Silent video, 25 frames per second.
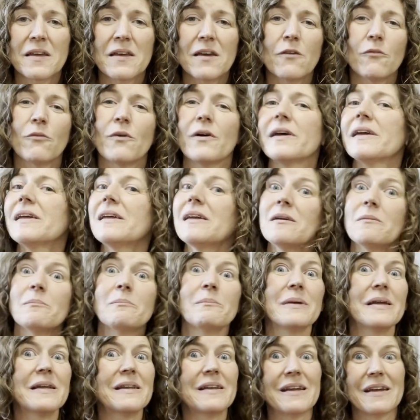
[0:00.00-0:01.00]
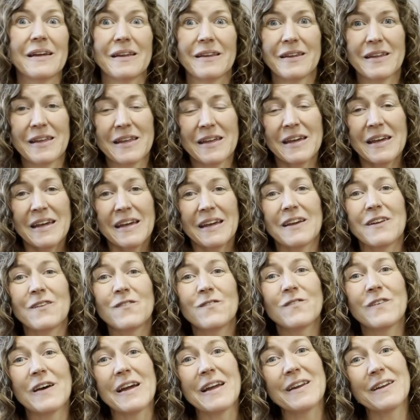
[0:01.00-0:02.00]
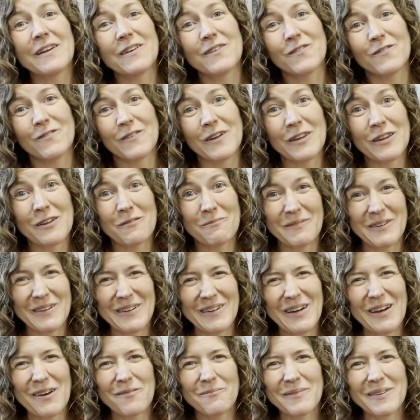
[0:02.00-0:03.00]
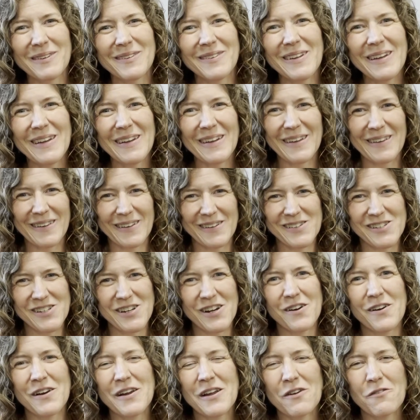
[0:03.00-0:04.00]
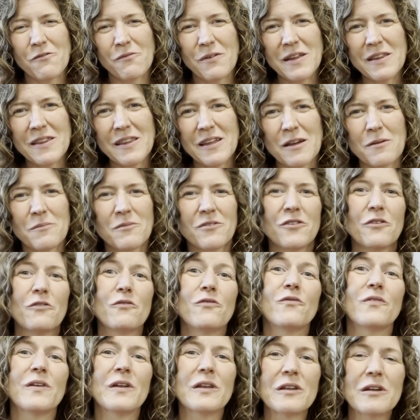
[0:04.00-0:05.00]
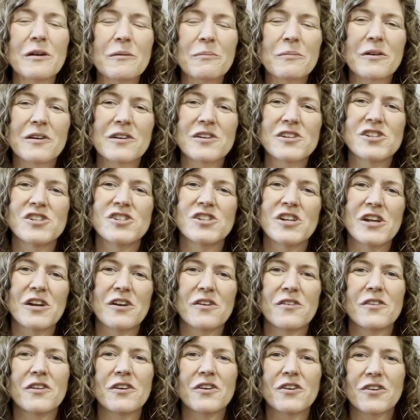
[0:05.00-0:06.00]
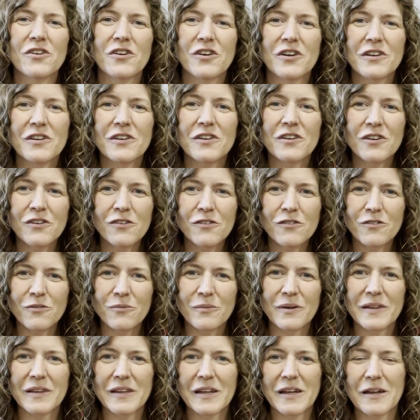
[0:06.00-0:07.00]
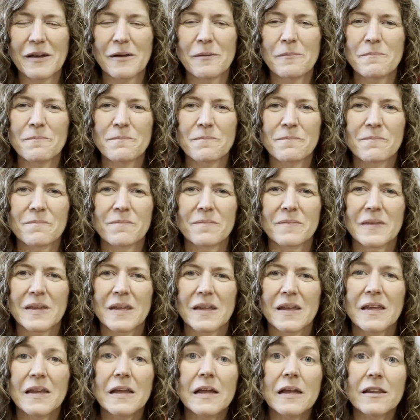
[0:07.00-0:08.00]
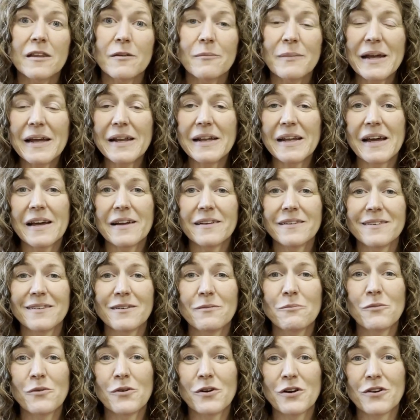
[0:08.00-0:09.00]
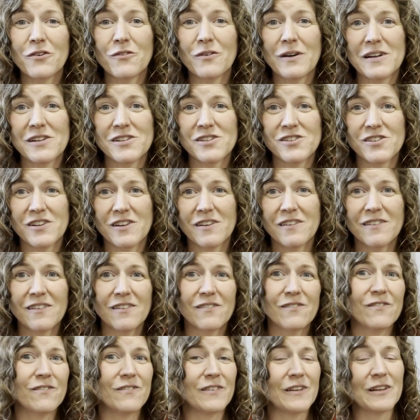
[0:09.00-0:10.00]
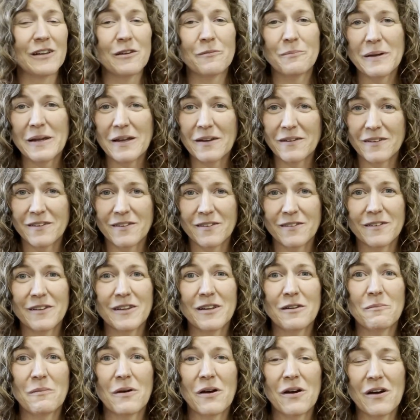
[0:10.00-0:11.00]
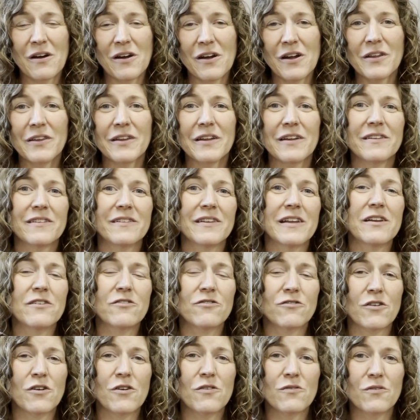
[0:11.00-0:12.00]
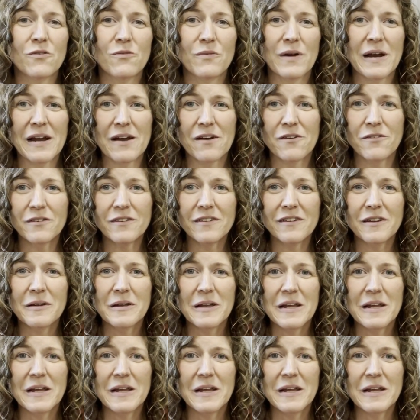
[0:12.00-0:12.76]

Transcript: Well, he immediately invited Philip to come sit in the chariot with him so Philip could share the good news with him. The man asked some more questions and Philip answered them all as they drove around.